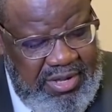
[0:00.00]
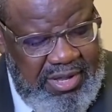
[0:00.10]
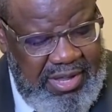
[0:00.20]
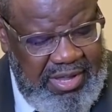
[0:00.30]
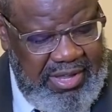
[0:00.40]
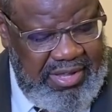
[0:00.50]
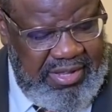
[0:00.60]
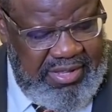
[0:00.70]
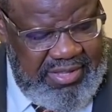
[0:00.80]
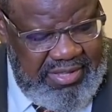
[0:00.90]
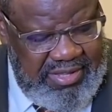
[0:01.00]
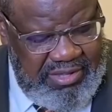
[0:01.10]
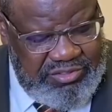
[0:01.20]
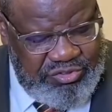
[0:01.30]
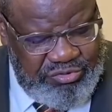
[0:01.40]
uh,
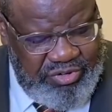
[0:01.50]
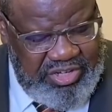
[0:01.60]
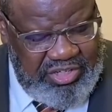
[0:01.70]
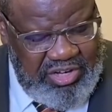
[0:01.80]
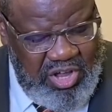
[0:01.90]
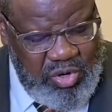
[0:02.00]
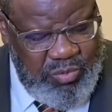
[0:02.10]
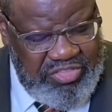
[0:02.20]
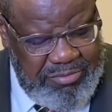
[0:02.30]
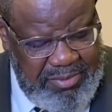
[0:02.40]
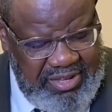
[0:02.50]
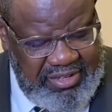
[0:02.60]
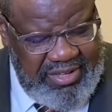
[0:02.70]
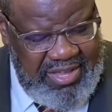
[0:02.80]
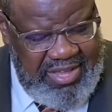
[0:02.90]
as you read along with
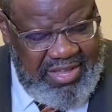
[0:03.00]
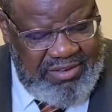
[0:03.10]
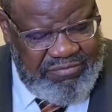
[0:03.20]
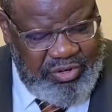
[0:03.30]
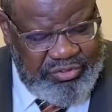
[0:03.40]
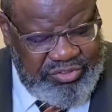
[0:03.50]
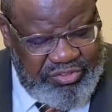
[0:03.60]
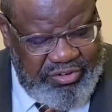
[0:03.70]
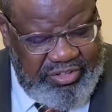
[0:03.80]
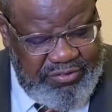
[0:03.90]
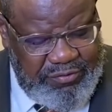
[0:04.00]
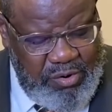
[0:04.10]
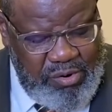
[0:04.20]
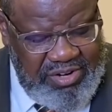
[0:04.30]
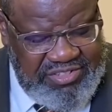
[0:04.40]
me, verse
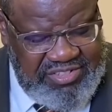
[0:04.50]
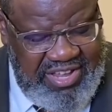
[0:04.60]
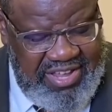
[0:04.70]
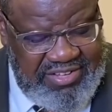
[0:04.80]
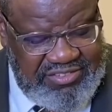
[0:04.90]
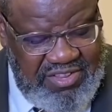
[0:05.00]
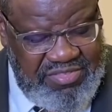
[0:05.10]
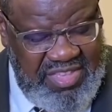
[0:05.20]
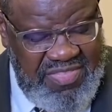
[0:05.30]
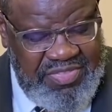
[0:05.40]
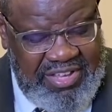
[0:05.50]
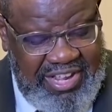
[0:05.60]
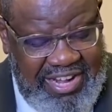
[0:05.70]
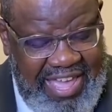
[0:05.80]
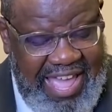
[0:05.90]
34, it says, Then the
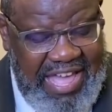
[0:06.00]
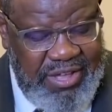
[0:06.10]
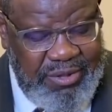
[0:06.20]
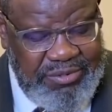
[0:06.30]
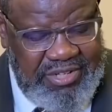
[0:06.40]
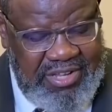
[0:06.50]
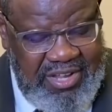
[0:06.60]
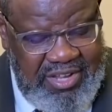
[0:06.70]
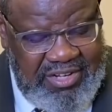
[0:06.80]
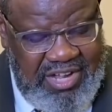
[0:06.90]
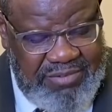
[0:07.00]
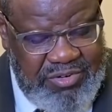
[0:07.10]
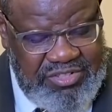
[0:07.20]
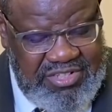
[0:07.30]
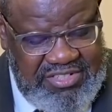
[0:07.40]
cloud
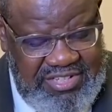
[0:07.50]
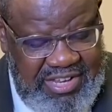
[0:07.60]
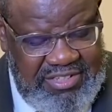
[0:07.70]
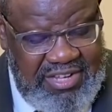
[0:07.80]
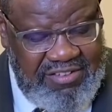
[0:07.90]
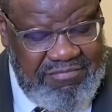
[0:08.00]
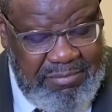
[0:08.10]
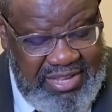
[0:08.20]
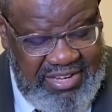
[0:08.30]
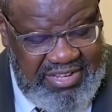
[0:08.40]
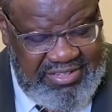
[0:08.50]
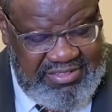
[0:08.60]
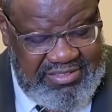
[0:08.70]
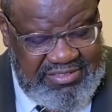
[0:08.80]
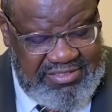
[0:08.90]
covered the tent of
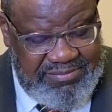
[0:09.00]
meeting.